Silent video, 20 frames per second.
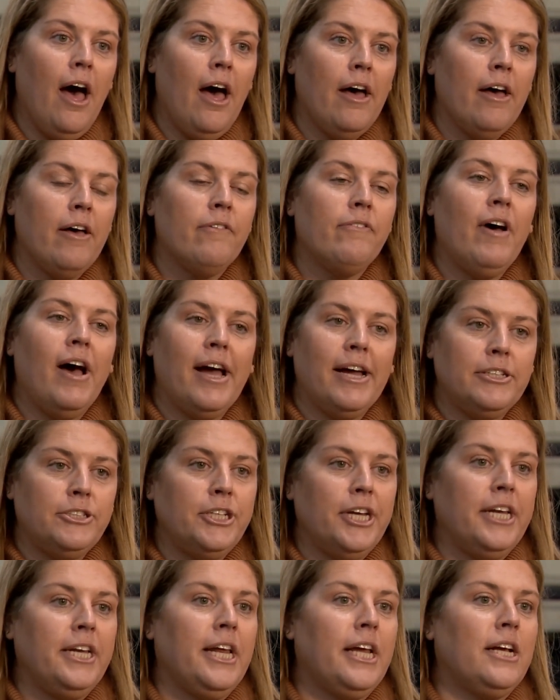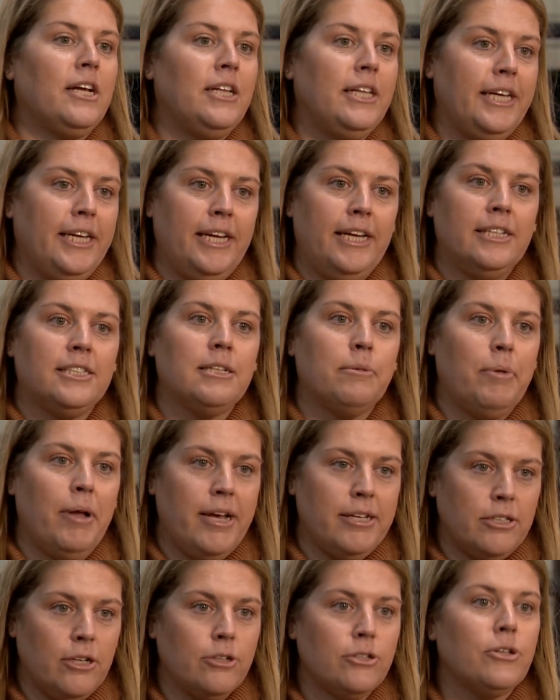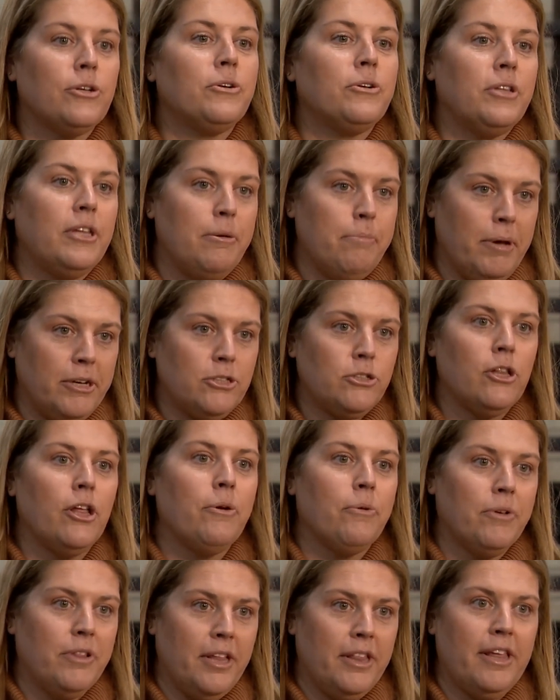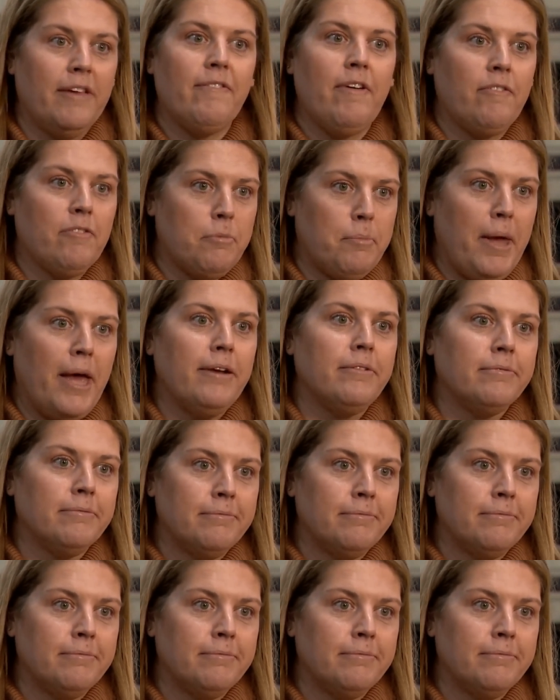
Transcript: of hygiene and cleaning supplies are certainly much lower than they've ever been.